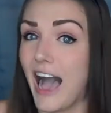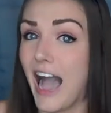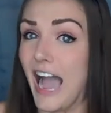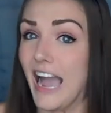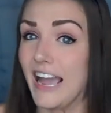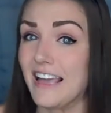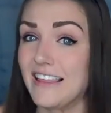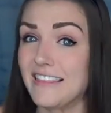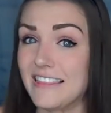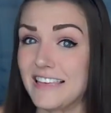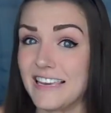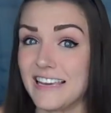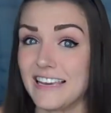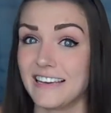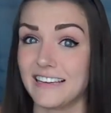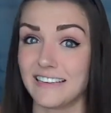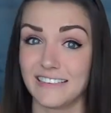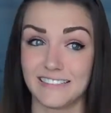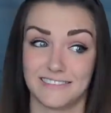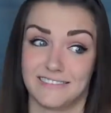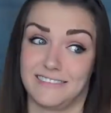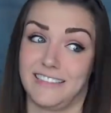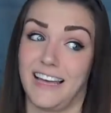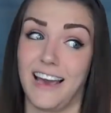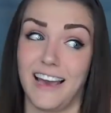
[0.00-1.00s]
I
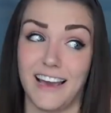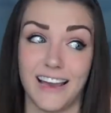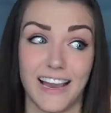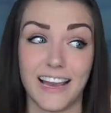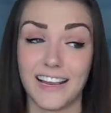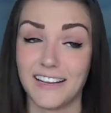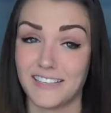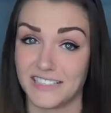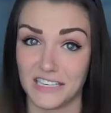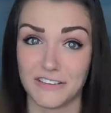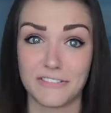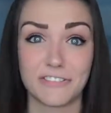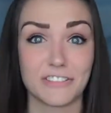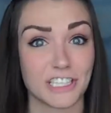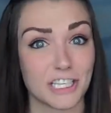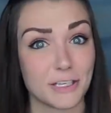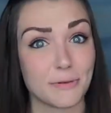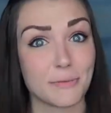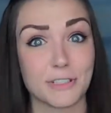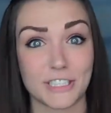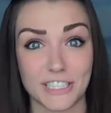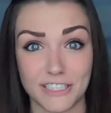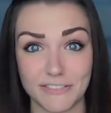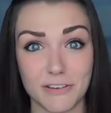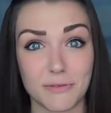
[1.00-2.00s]
think that I
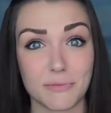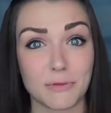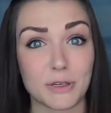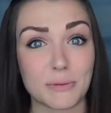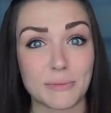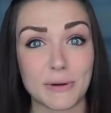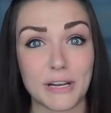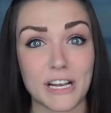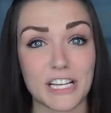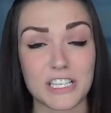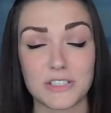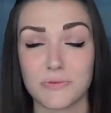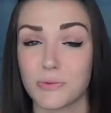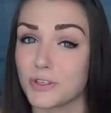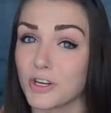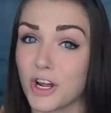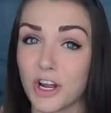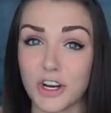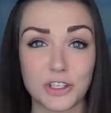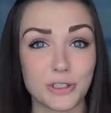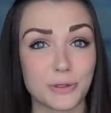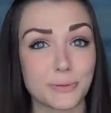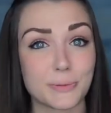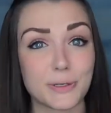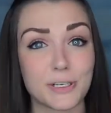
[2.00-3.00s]
definitely believe in mermaids
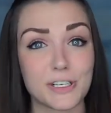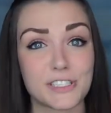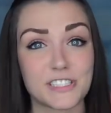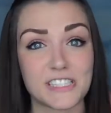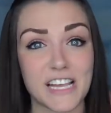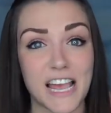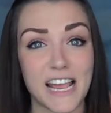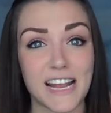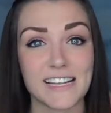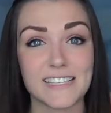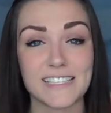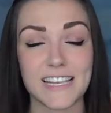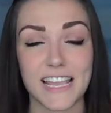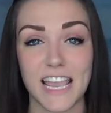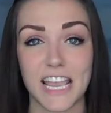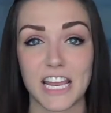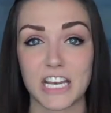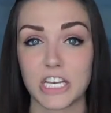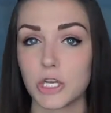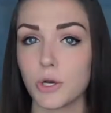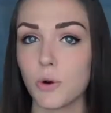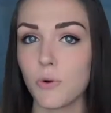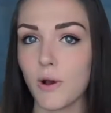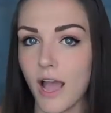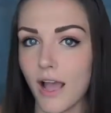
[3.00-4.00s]
100%
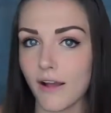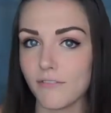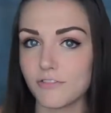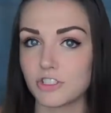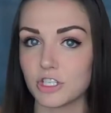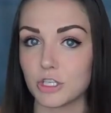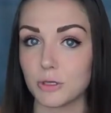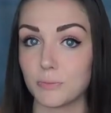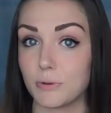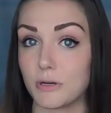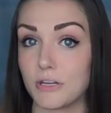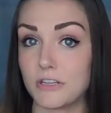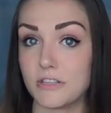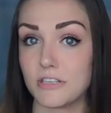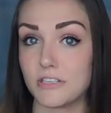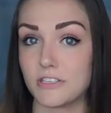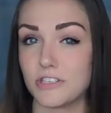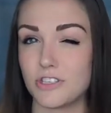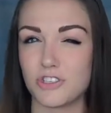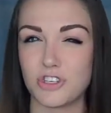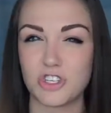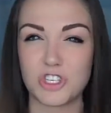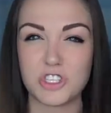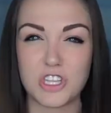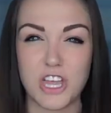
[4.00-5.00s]
and you don't have to, but
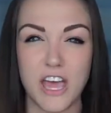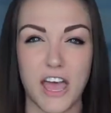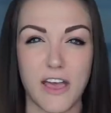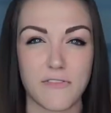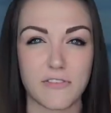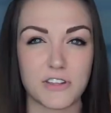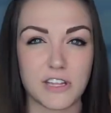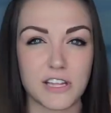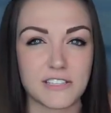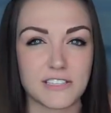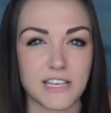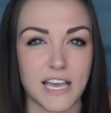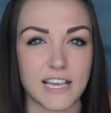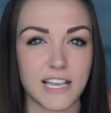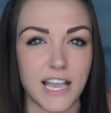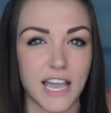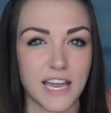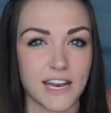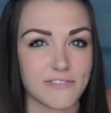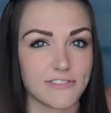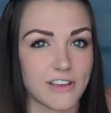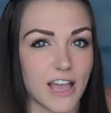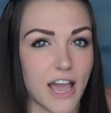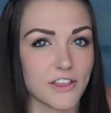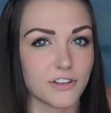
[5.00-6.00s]
this is just the evidence I
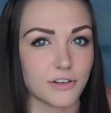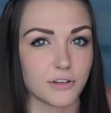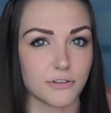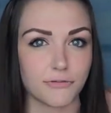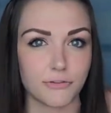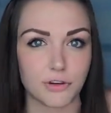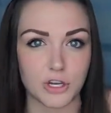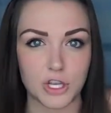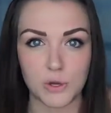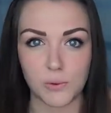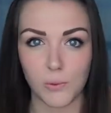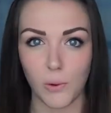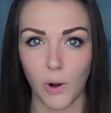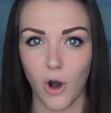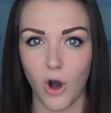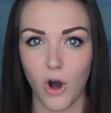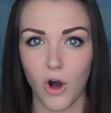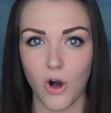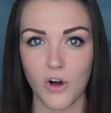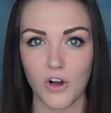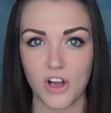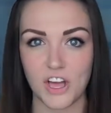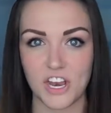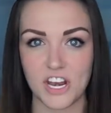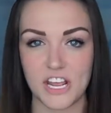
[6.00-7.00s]
kind of gathered for you
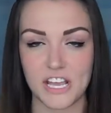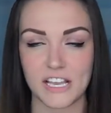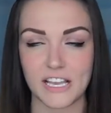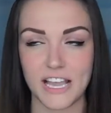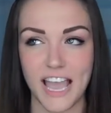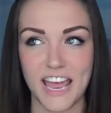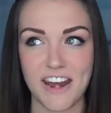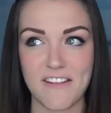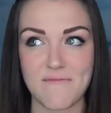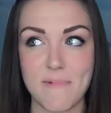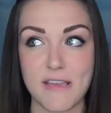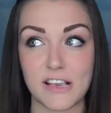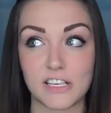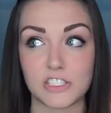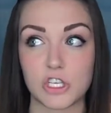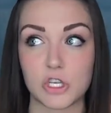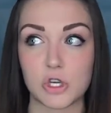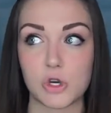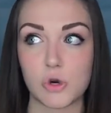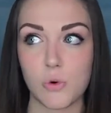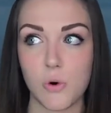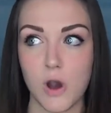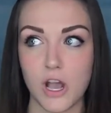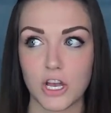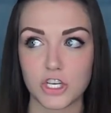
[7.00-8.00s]
all and it kind of makes
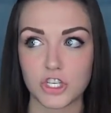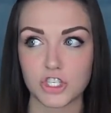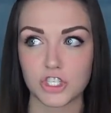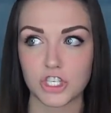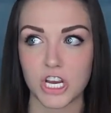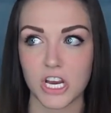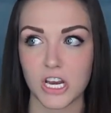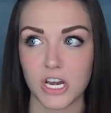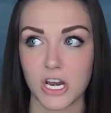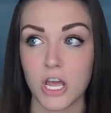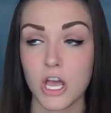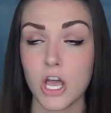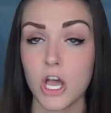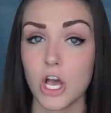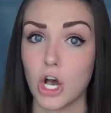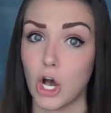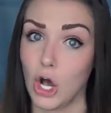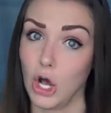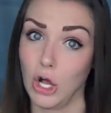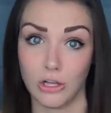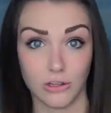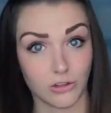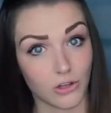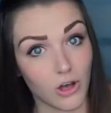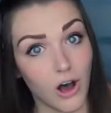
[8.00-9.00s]
you question
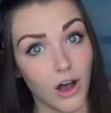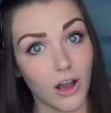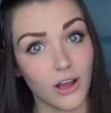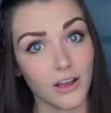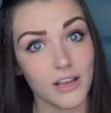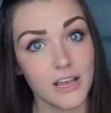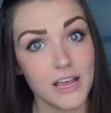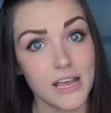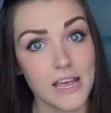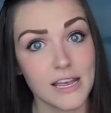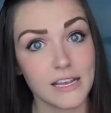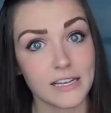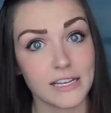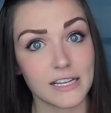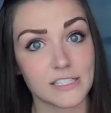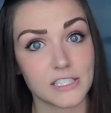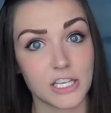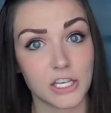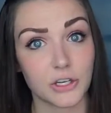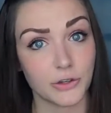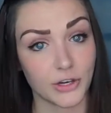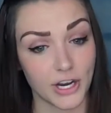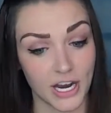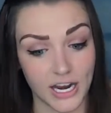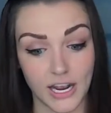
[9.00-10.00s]
a lot
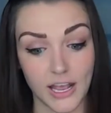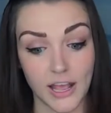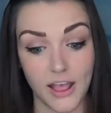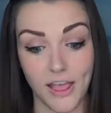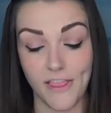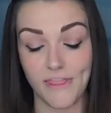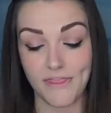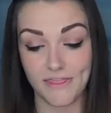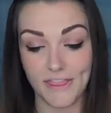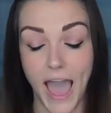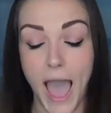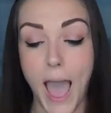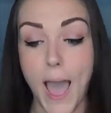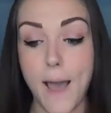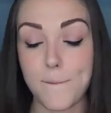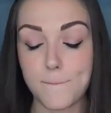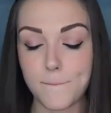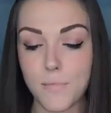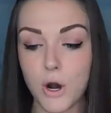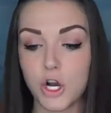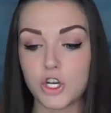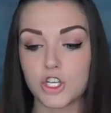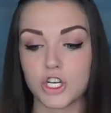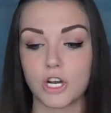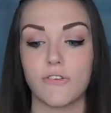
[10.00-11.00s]
considering that
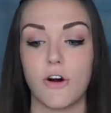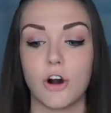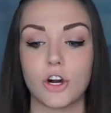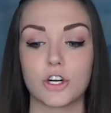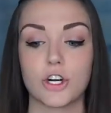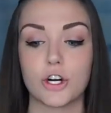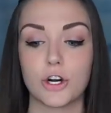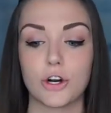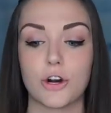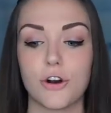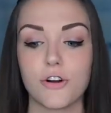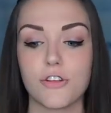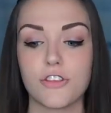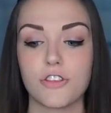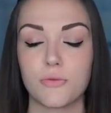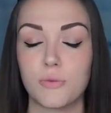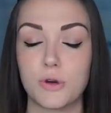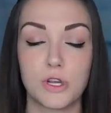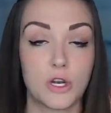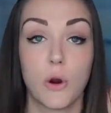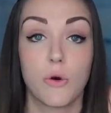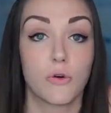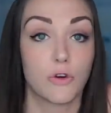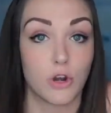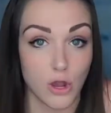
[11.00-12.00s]
much of our earth
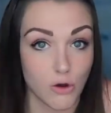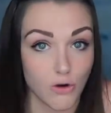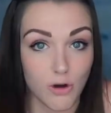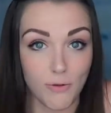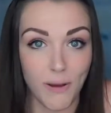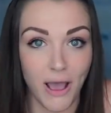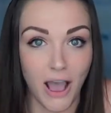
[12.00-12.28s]
we don't know